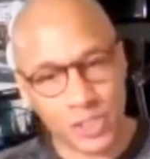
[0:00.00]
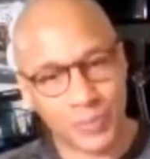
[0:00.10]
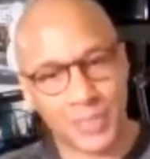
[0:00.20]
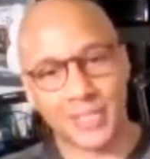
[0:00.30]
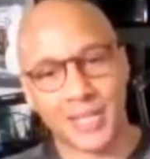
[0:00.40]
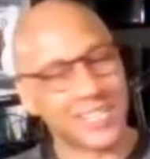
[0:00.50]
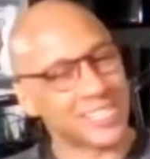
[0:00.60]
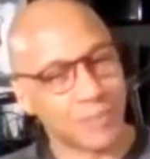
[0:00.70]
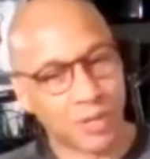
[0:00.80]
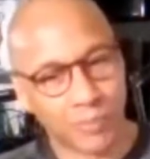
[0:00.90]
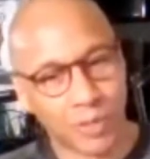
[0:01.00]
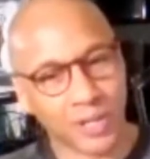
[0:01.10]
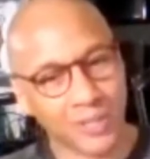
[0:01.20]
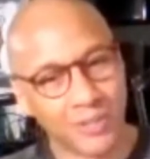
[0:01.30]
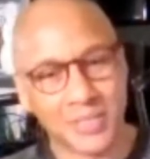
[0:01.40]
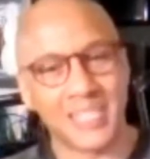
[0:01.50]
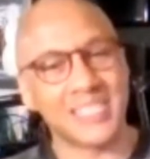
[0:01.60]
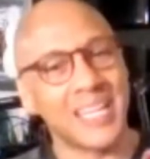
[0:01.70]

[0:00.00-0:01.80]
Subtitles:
Richmond, kind of small market. You know what I'm saying?